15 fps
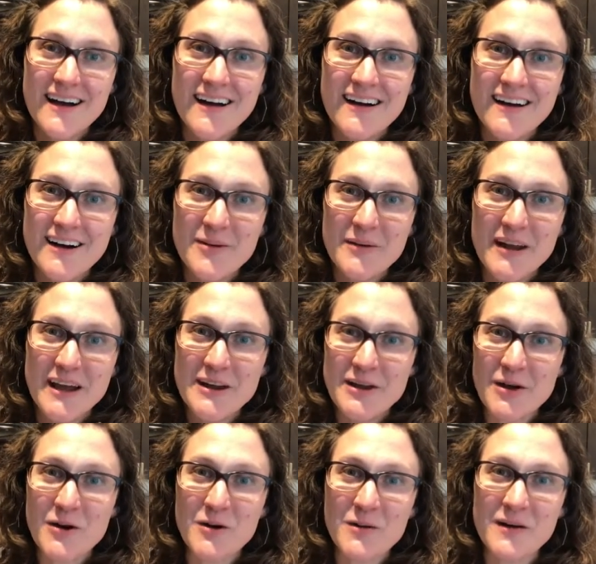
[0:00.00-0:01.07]
And I
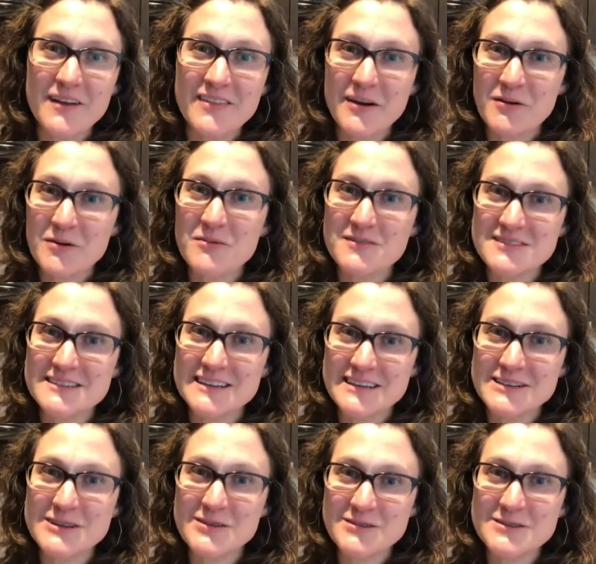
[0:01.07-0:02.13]
know that we will see
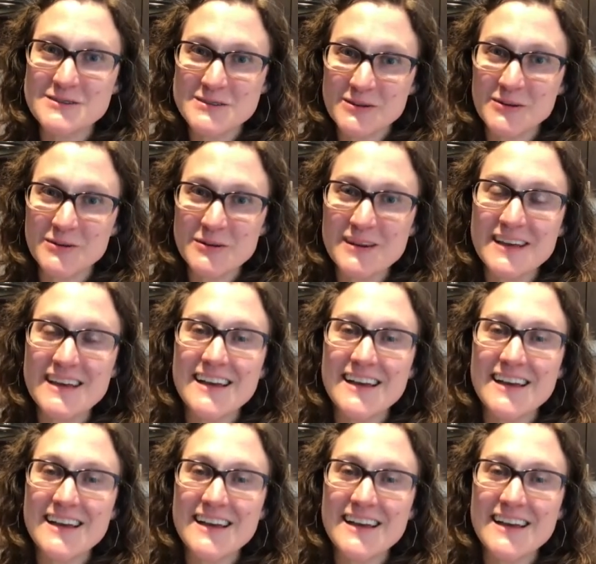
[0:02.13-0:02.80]
each other soon.